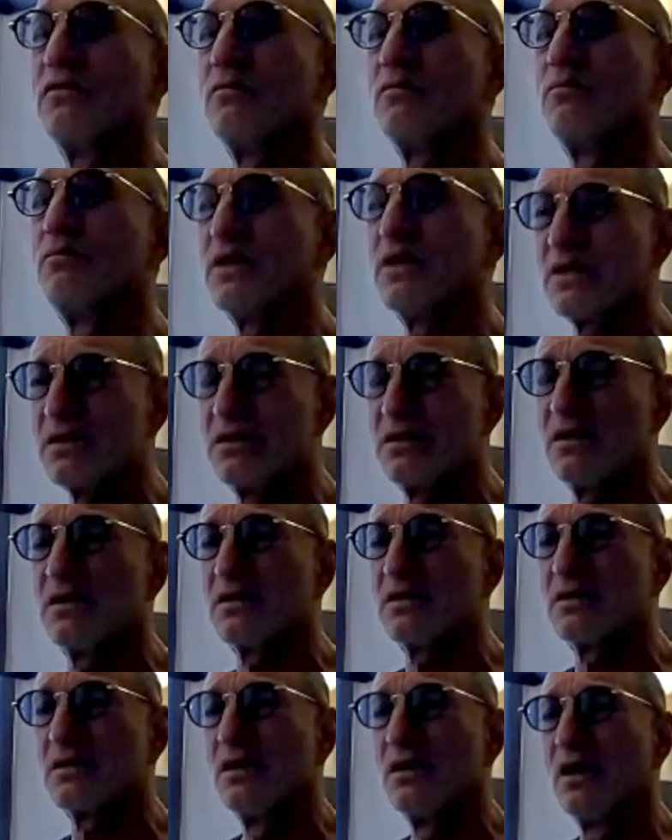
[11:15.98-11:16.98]

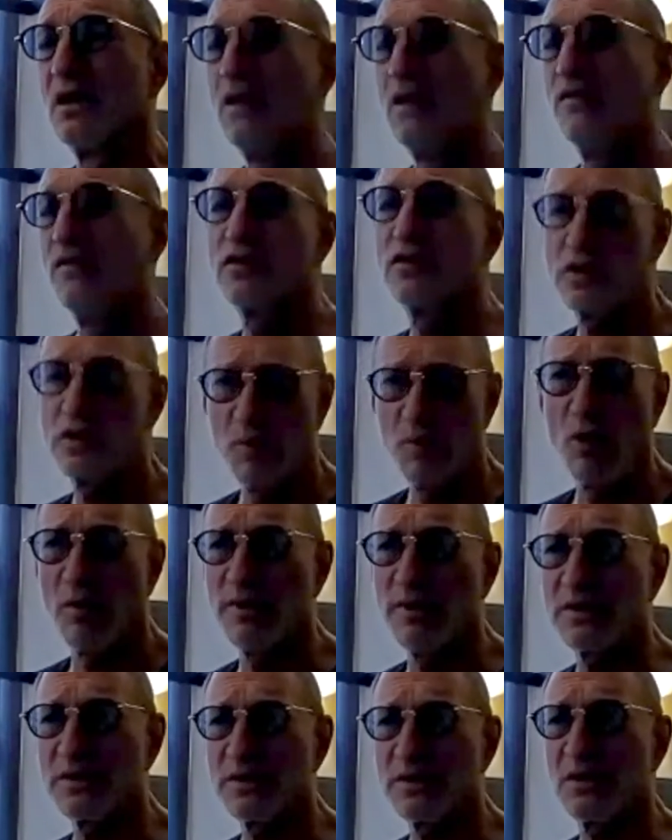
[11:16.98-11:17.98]
business for small
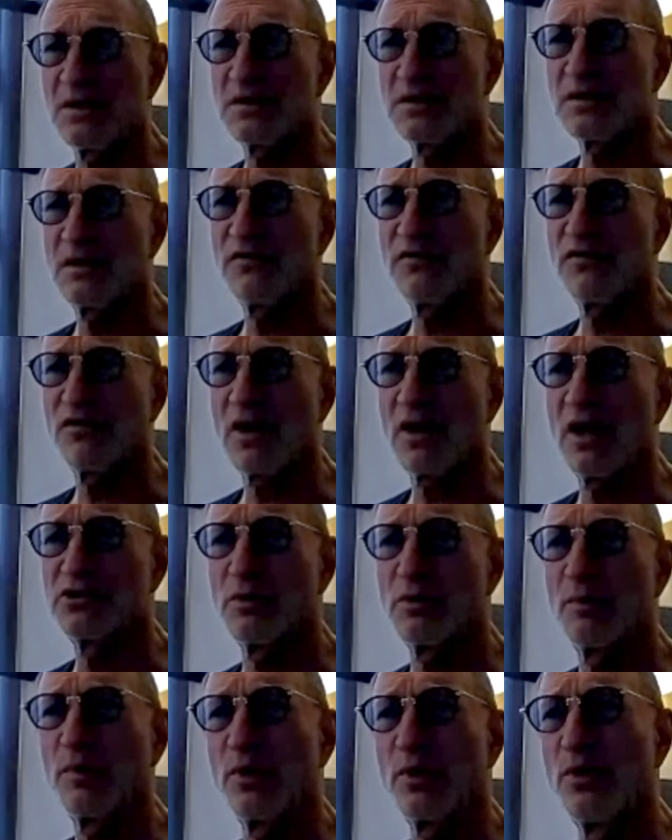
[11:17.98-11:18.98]
business and for
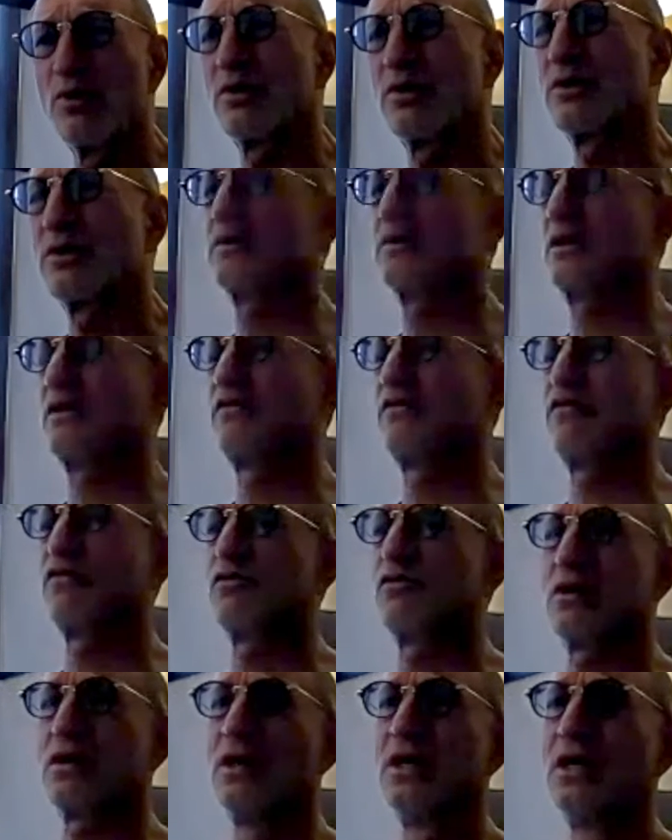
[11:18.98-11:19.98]
entrepreneurs and
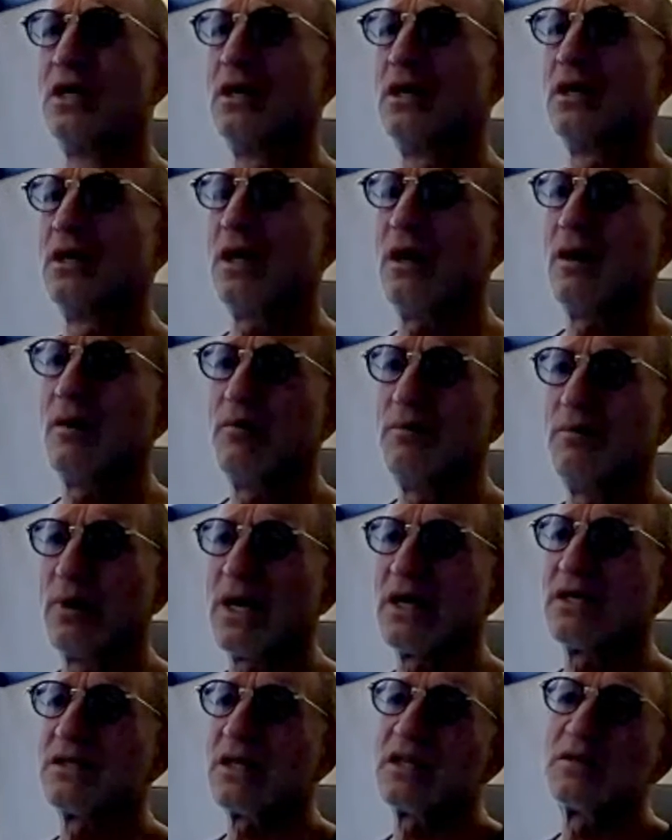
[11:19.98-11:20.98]
for, when I
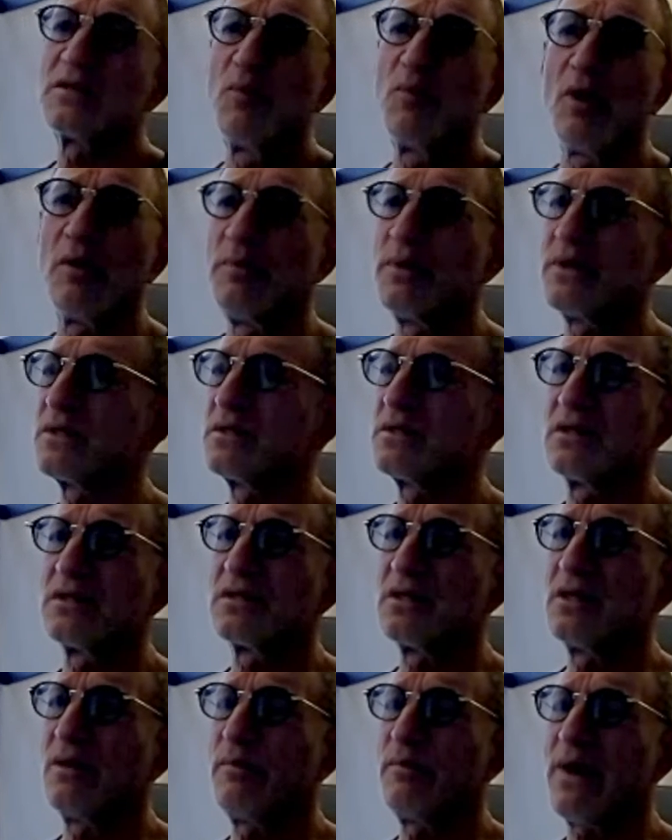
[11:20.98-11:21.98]
say small business
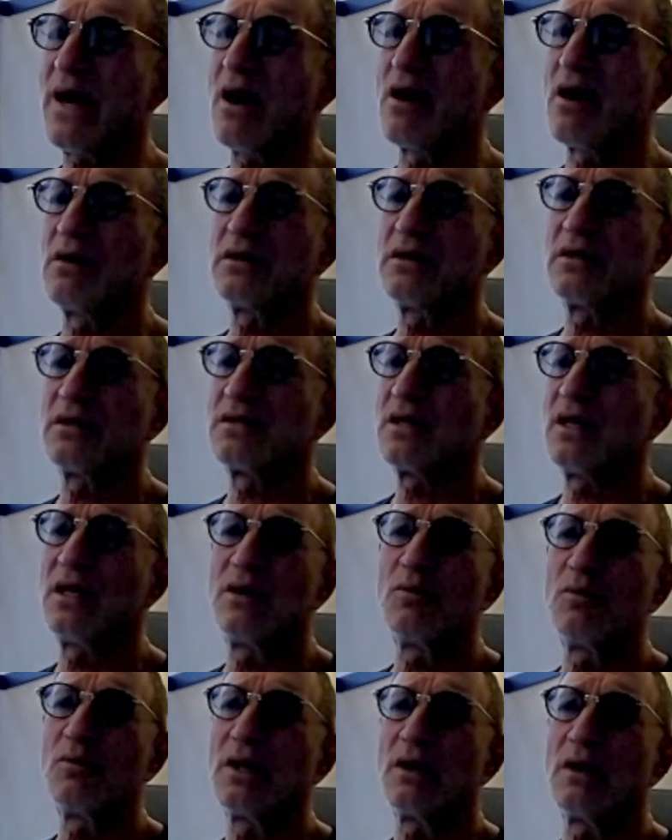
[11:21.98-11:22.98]
in apparel, it's
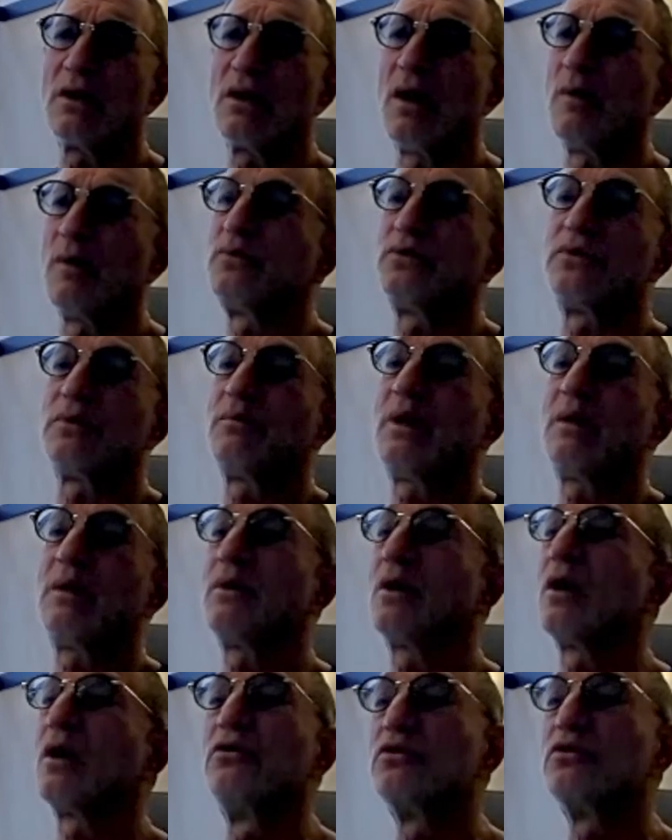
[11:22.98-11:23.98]
anywhere up to maybe
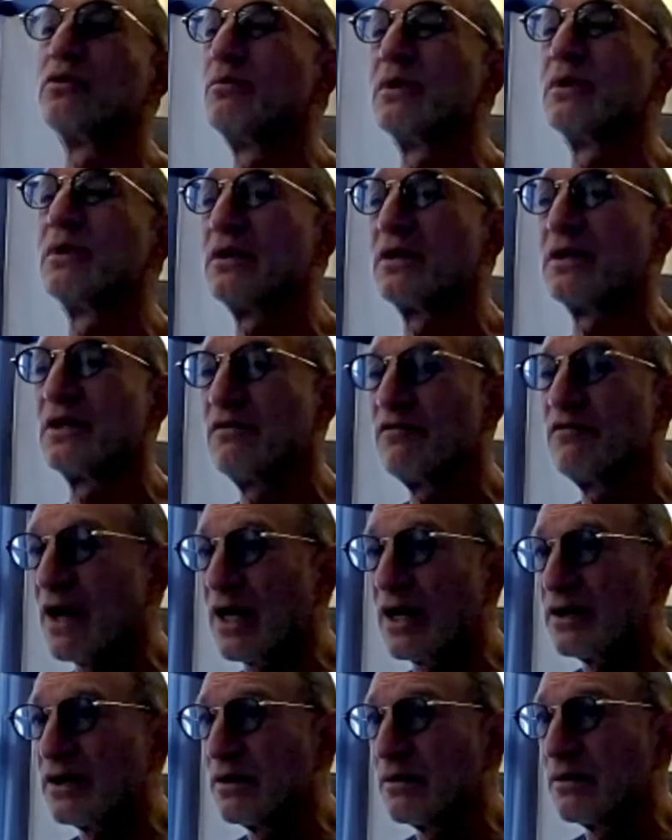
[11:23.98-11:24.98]
100 billion in
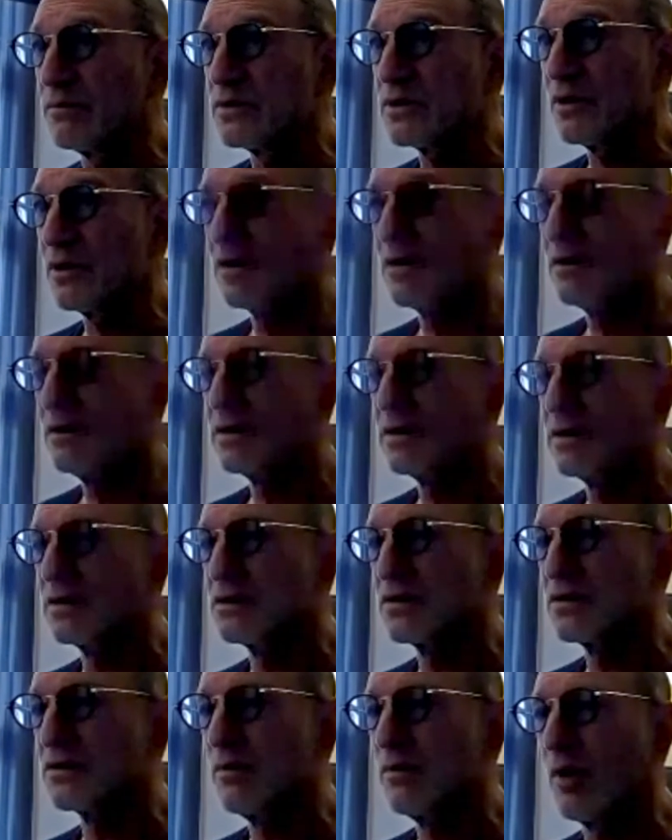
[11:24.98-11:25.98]
volume, so it's not
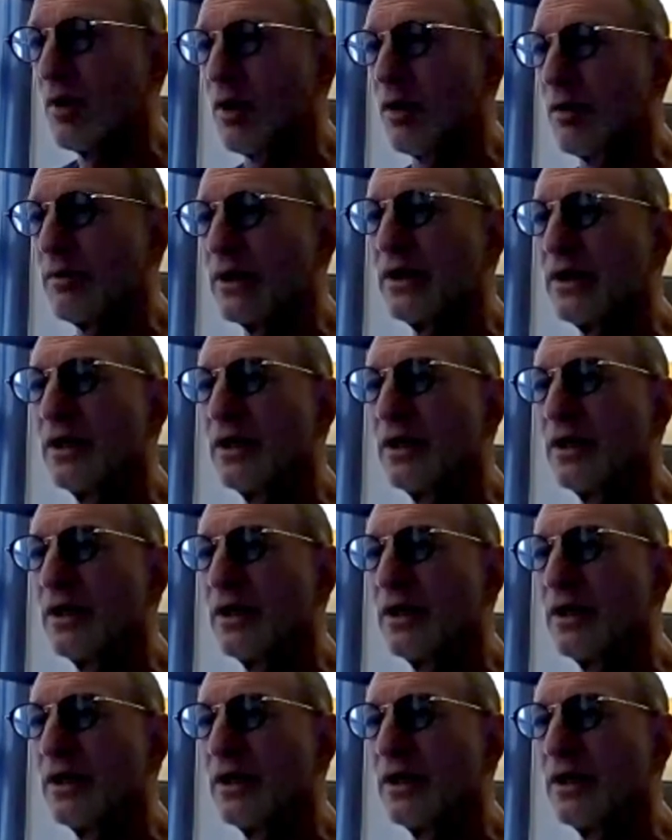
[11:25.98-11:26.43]
so small.